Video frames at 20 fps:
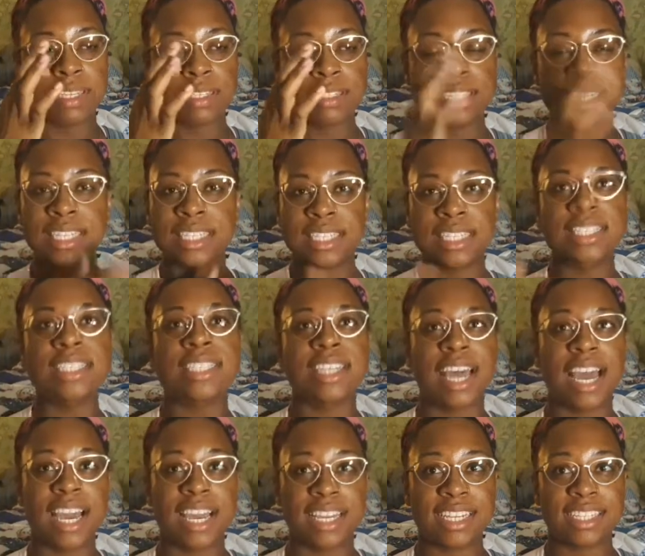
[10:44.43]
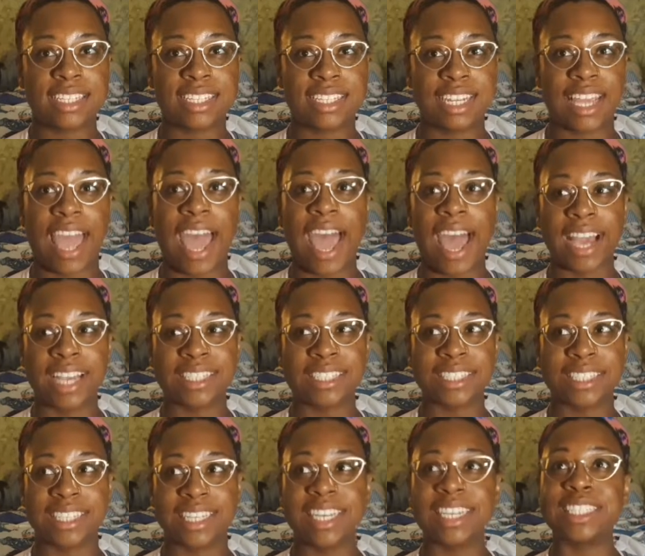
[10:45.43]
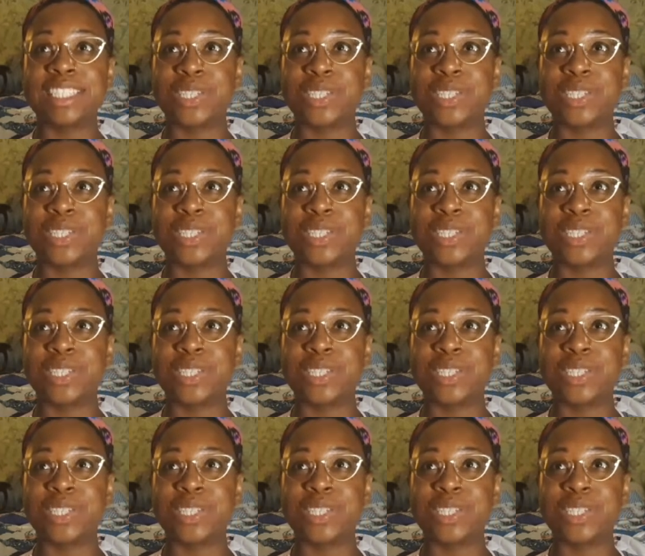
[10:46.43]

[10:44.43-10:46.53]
desensitized actually